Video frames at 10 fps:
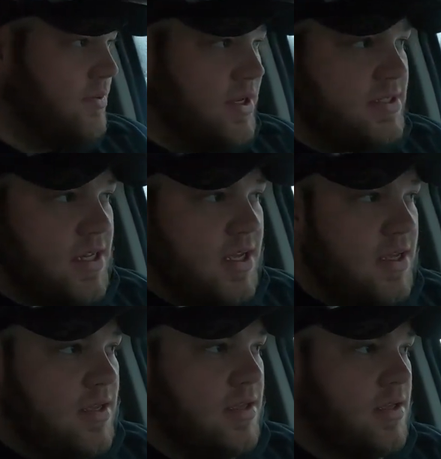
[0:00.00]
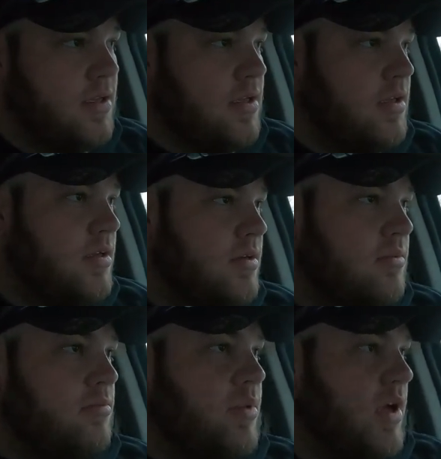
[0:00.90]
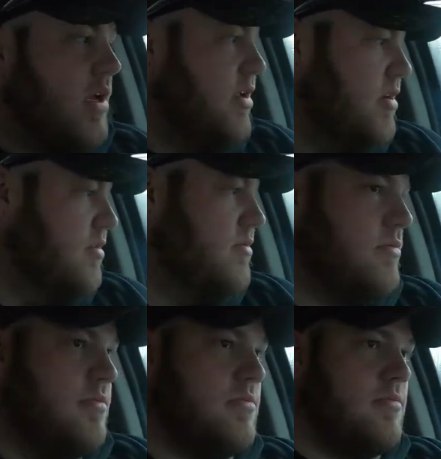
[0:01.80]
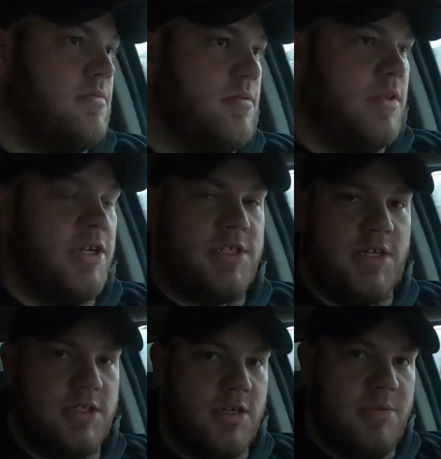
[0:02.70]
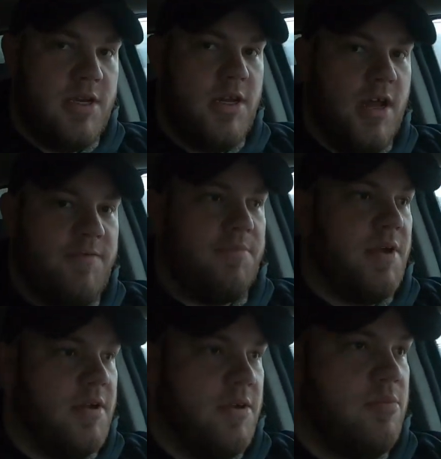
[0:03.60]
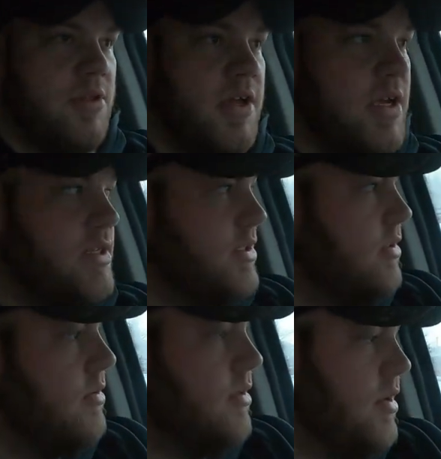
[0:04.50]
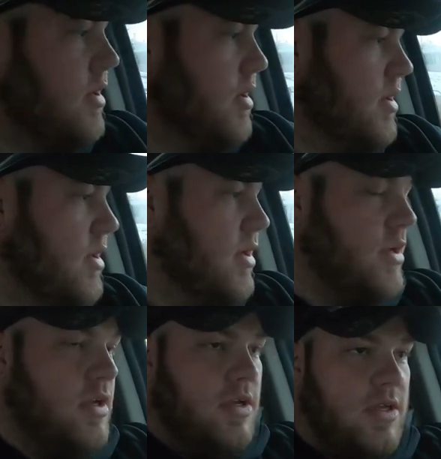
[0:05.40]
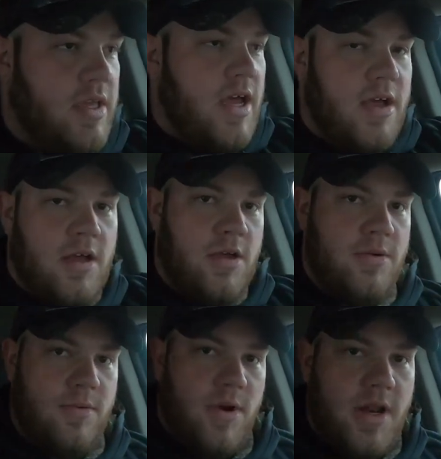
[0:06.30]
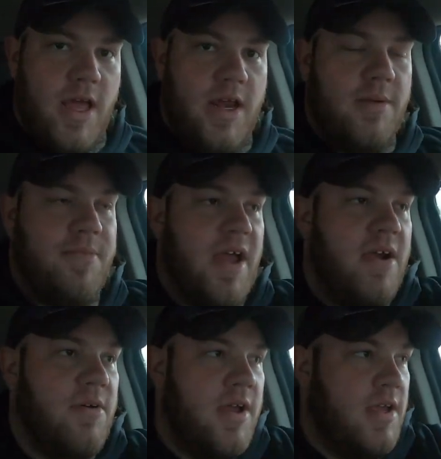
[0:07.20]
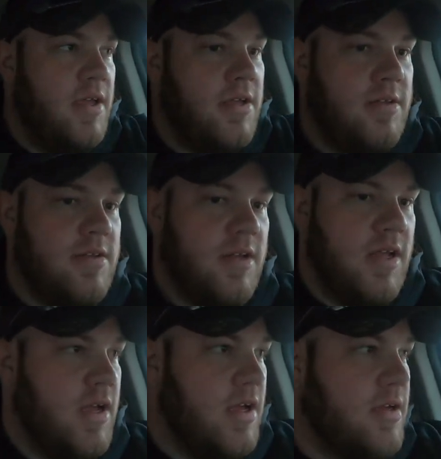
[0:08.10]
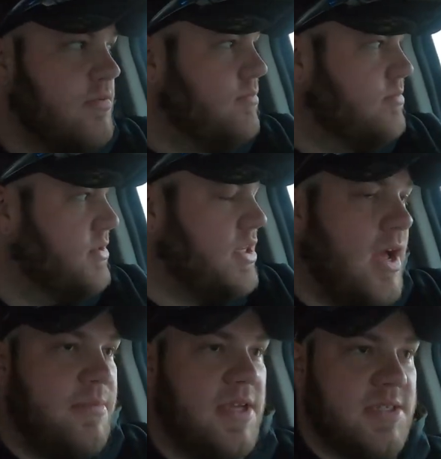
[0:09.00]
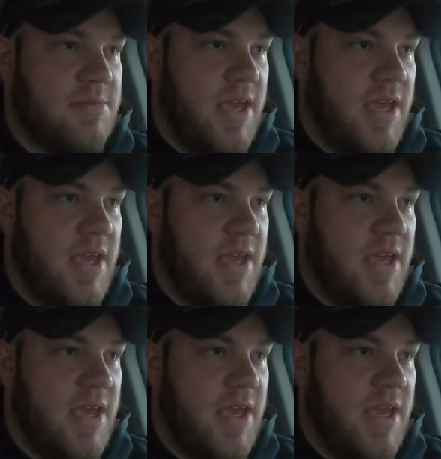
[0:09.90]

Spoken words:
Wednesday, but there still should be enough up there to go play. So yeah, we're gonna head up that way, stop, get some